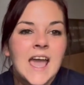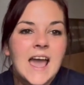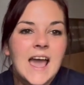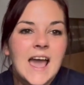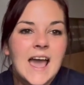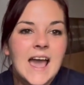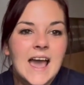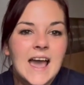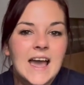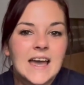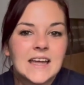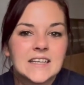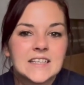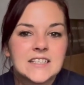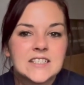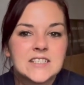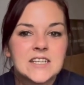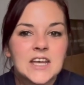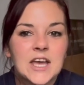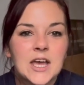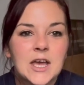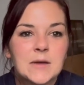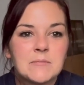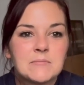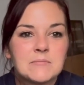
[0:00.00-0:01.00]
and
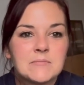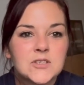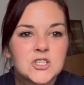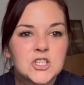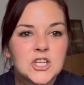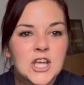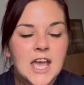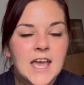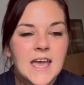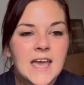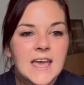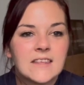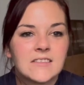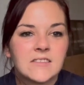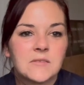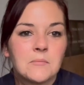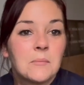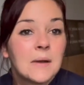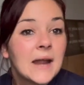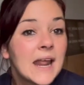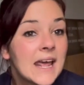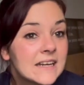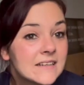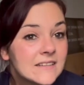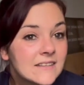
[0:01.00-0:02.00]
share some
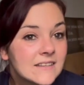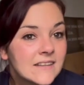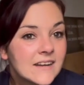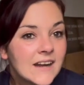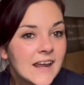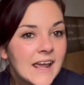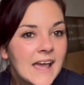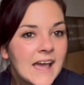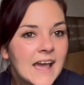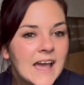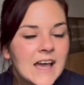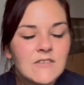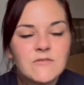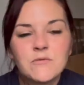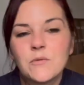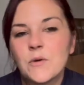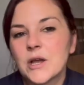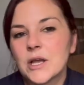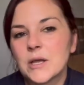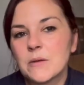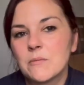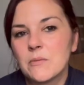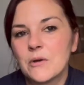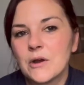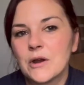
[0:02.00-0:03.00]
plans that I have,
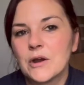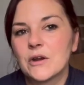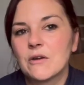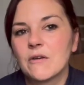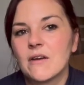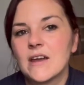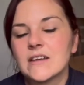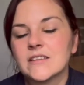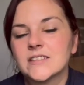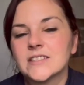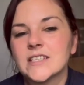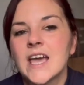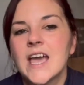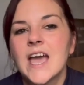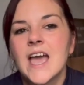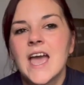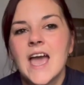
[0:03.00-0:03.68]
work in progress,